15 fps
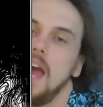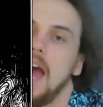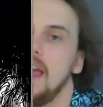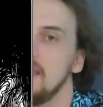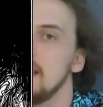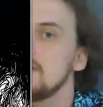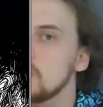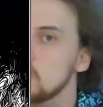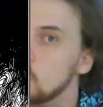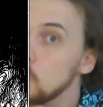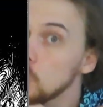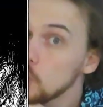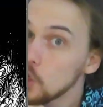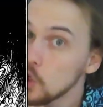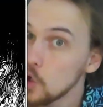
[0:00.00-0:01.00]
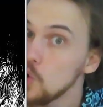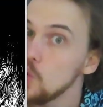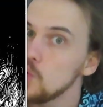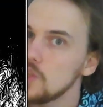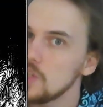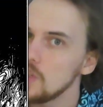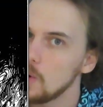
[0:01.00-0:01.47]
And that's a
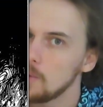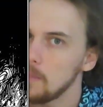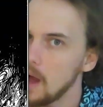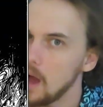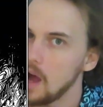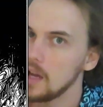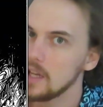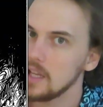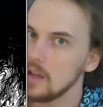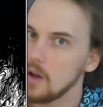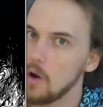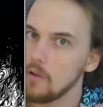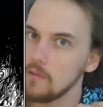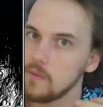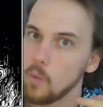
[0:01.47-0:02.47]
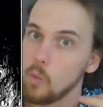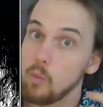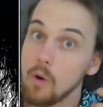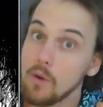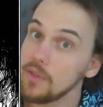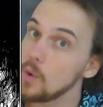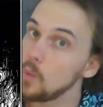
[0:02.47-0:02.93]
clue to your party of
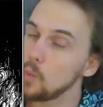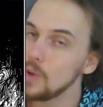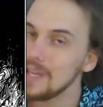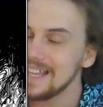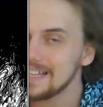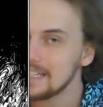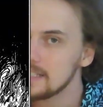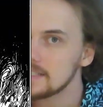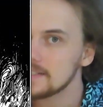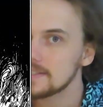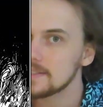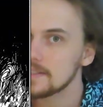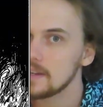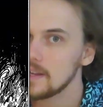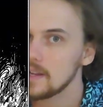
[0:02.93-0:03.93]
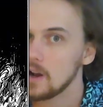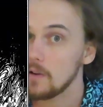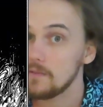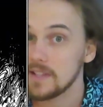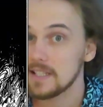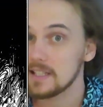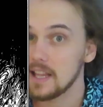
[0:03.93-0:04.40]
what the weakness
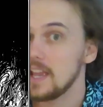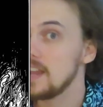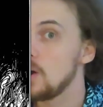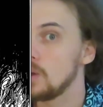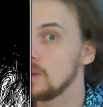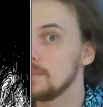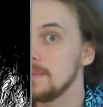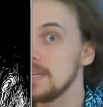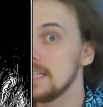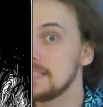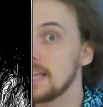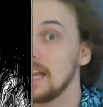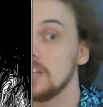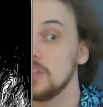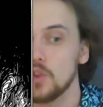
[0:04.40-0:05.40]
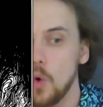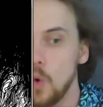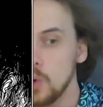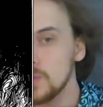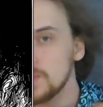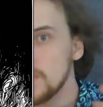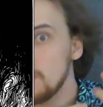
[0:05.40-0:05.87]
of this clay golem is, and it's
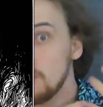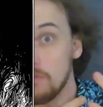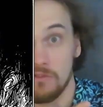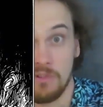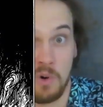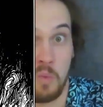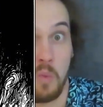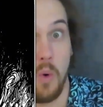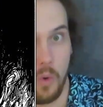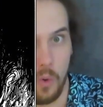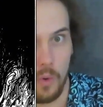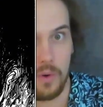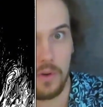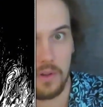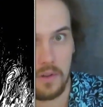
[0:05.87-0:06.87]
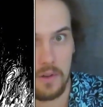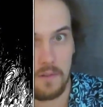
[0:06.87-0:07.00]
also a reward